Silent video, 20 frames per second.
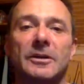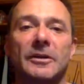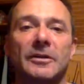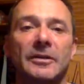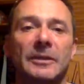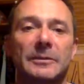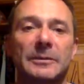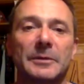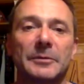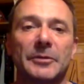
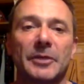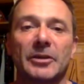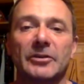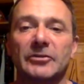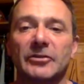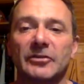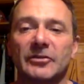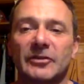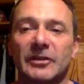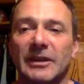Sometimes I can
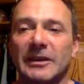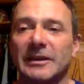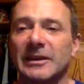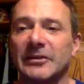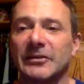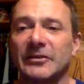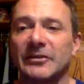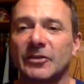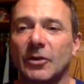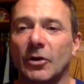just sit and
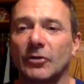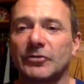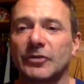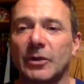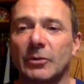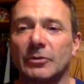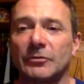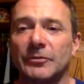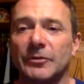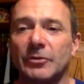listen to
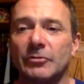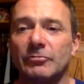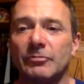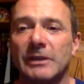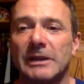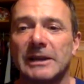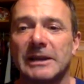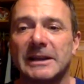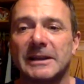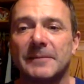Osho and feel
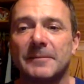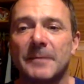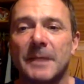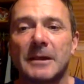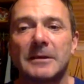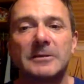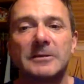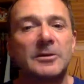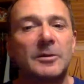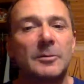really
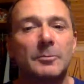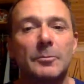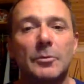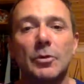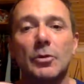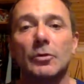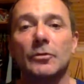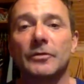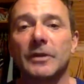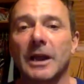
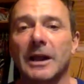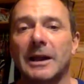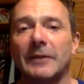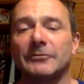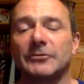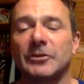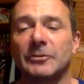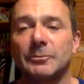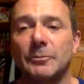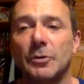moved, like I've
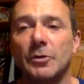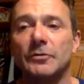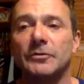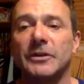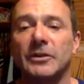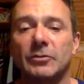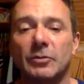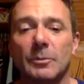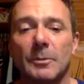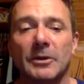just moved
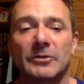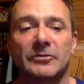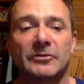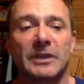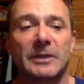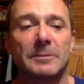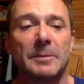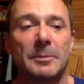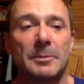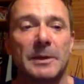into a much
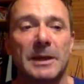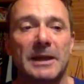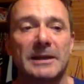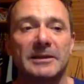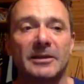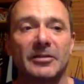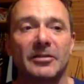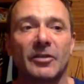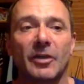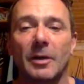deeper plane
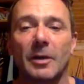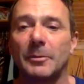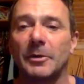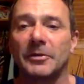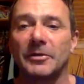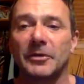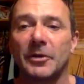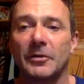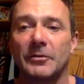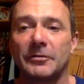inside
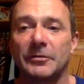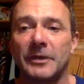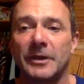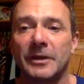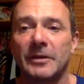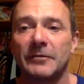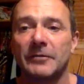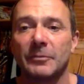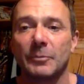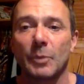myself
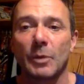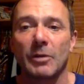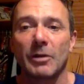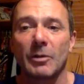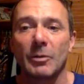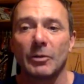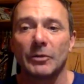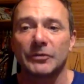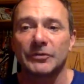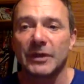from where I
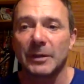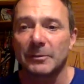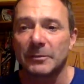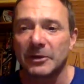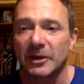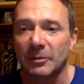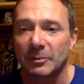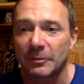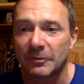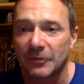was 10
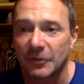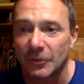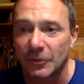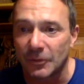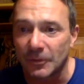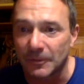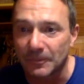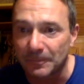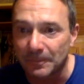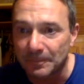minutes
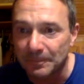before.